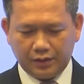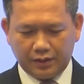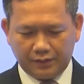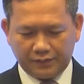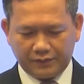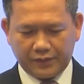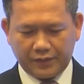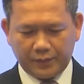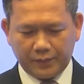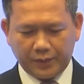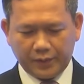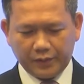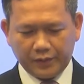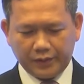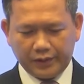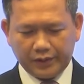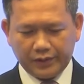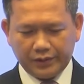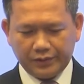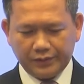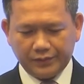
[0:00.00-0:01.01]
of
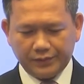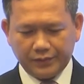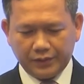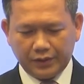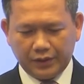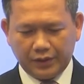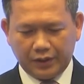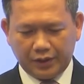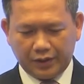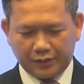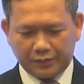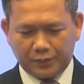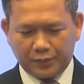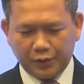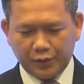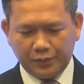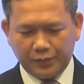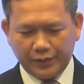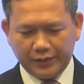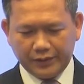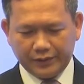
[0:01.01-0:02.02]
Cambodia has
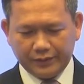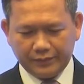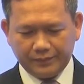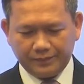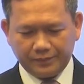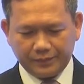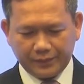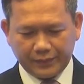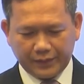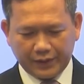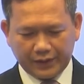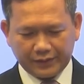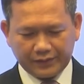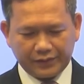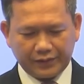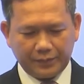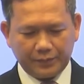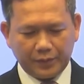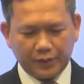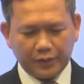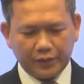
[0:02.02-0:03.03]
proven
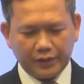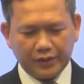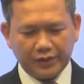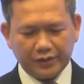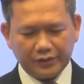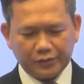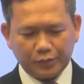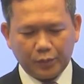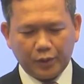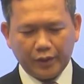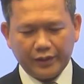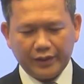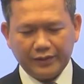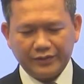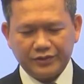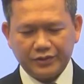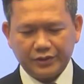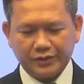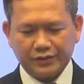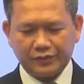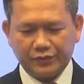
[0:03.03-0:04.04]
that Cambodia is more
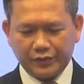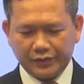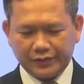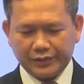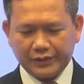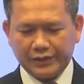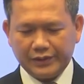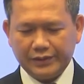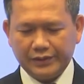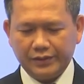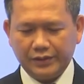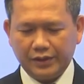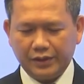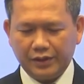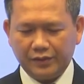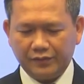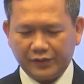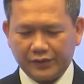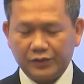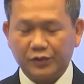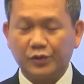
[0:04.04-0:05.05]
than just resilient
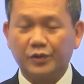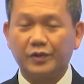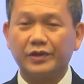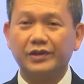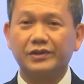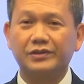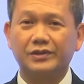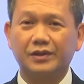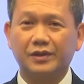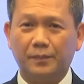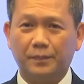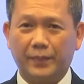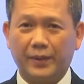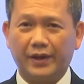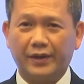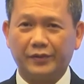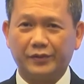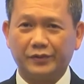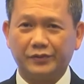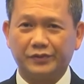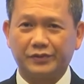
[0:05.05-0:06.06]
and victorious in
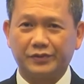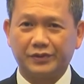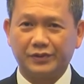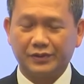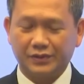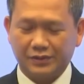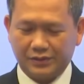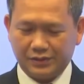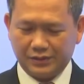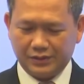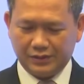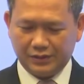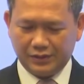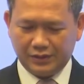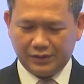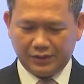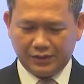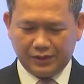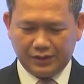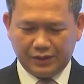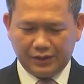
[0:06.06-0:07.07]
battles.
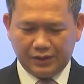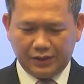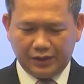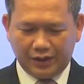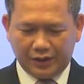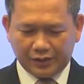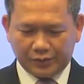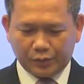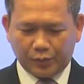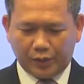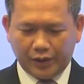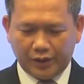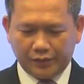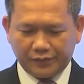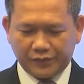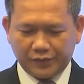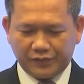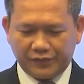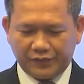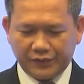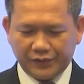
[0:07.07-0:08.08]
As one
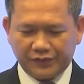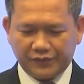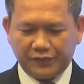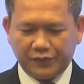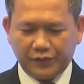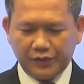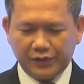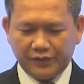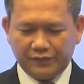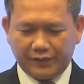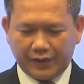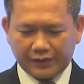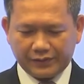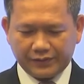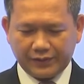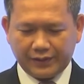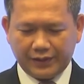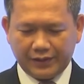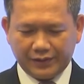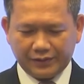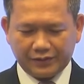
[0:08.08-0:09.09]
of the first fully
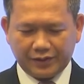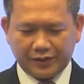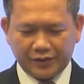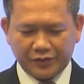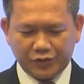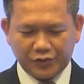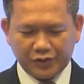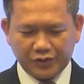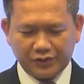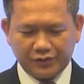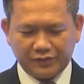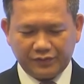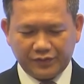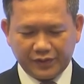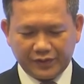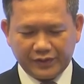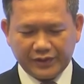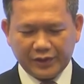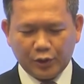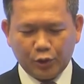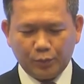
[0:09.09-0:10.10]
vaccinated countries, we
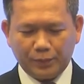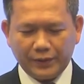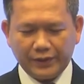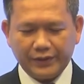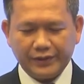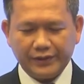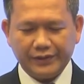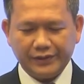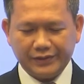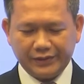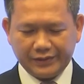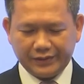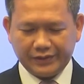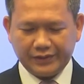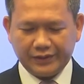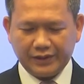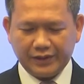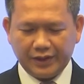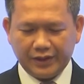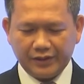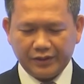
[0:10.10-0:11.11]
reopened early,
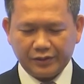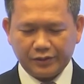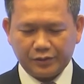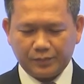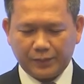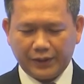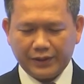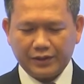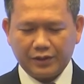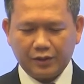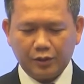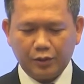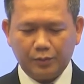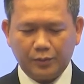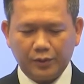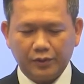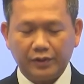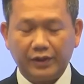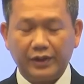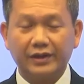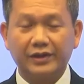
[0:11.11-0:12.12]
and despite
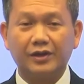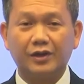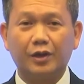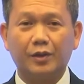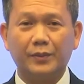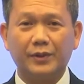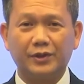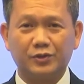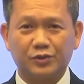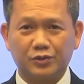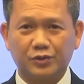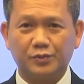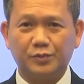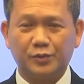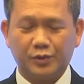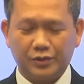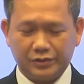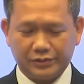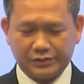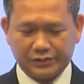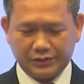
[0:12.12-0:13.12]
global economic
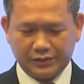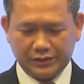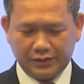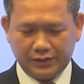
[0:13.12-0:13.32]
turmoil,